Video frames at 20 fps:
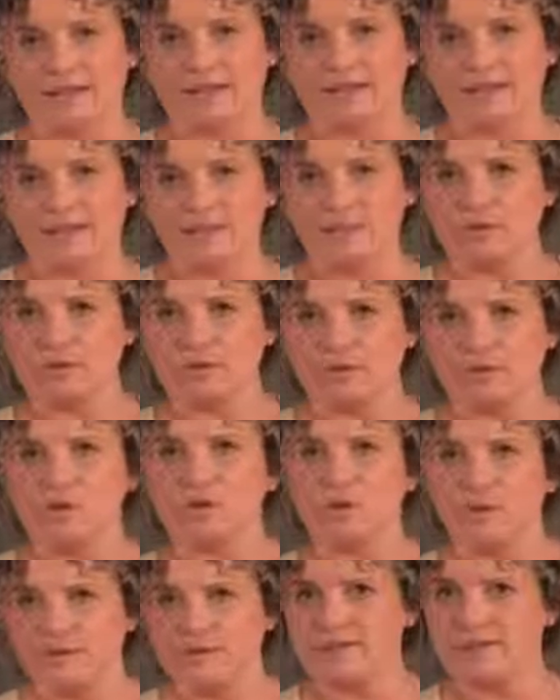these were good
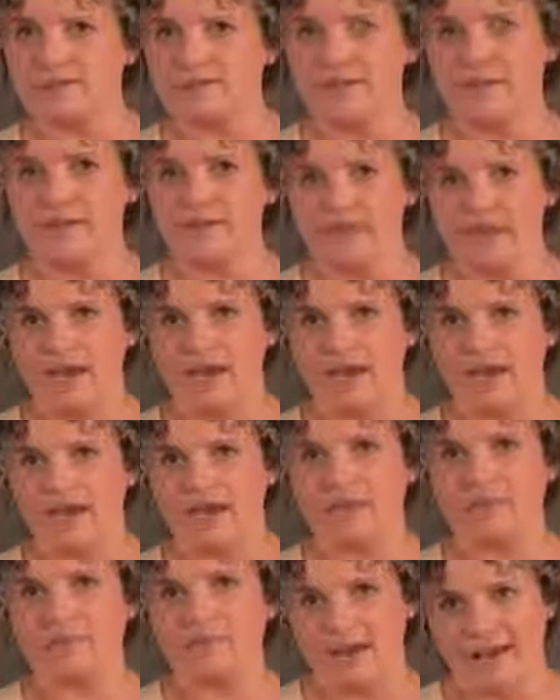choices that I made
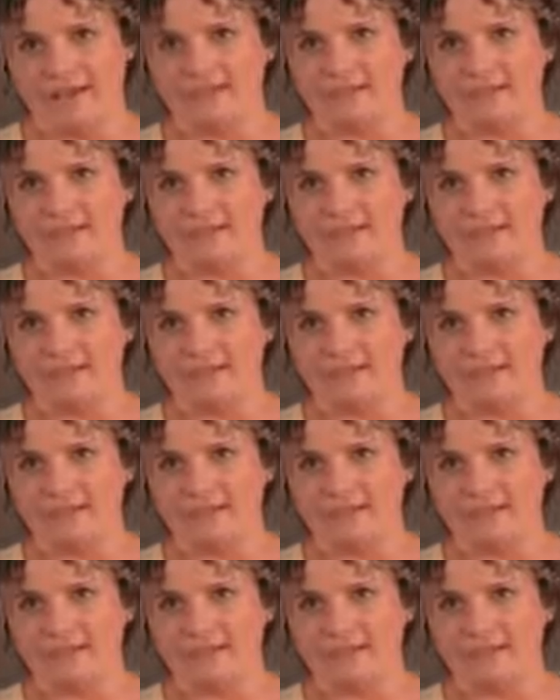in my